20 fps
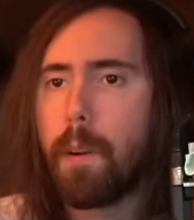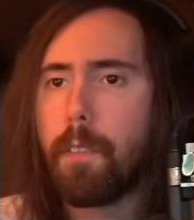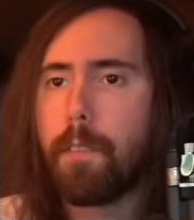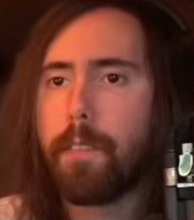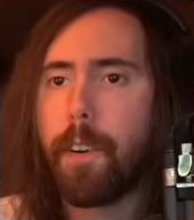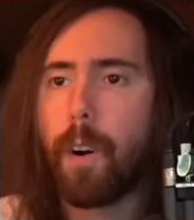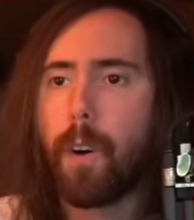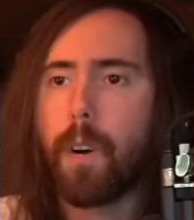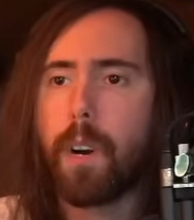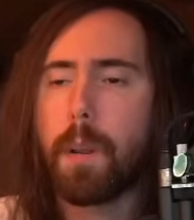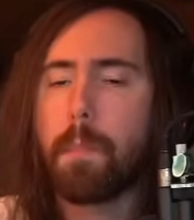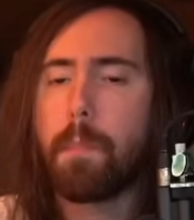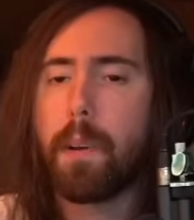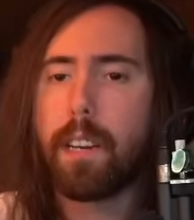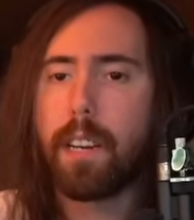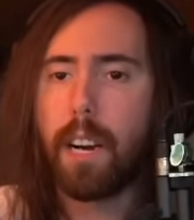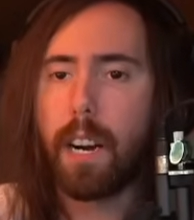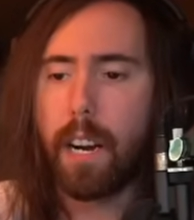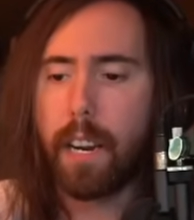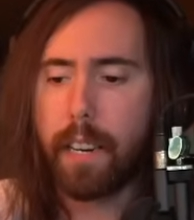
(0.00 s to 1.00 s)
very
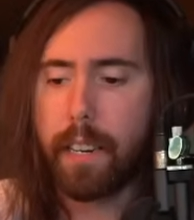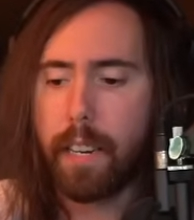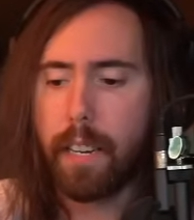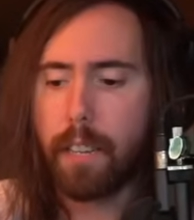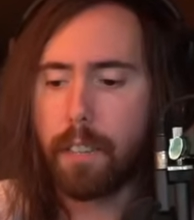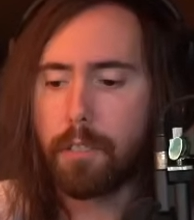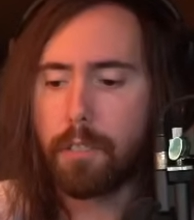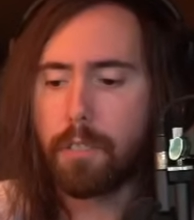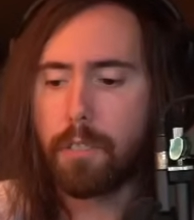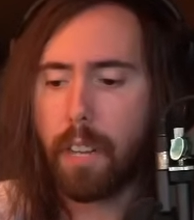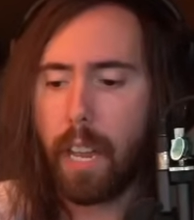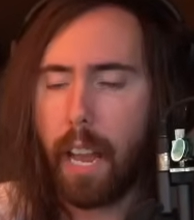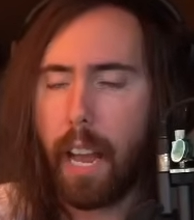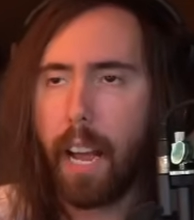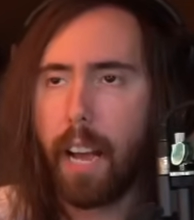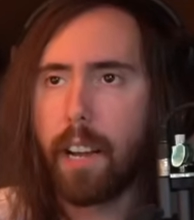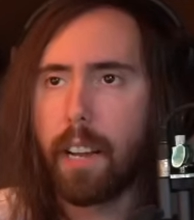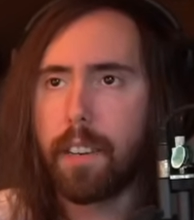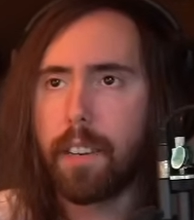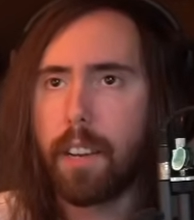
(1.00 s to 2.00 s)
monotonous
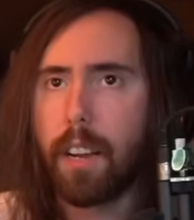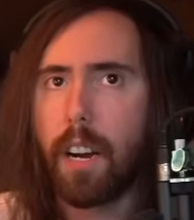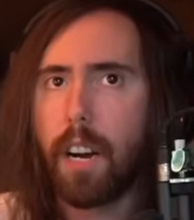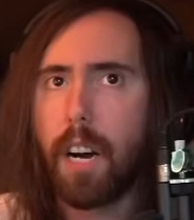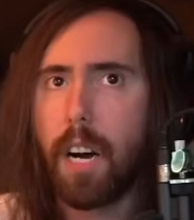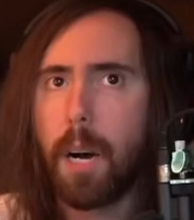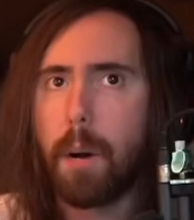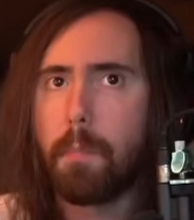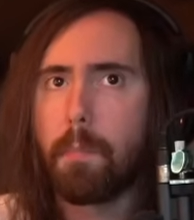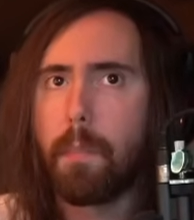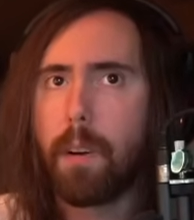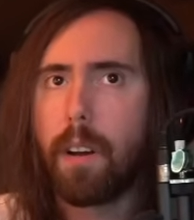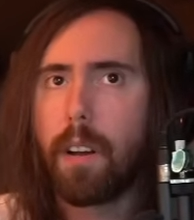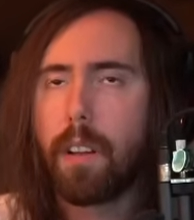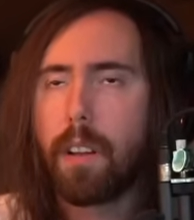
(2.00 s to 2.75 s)
and um,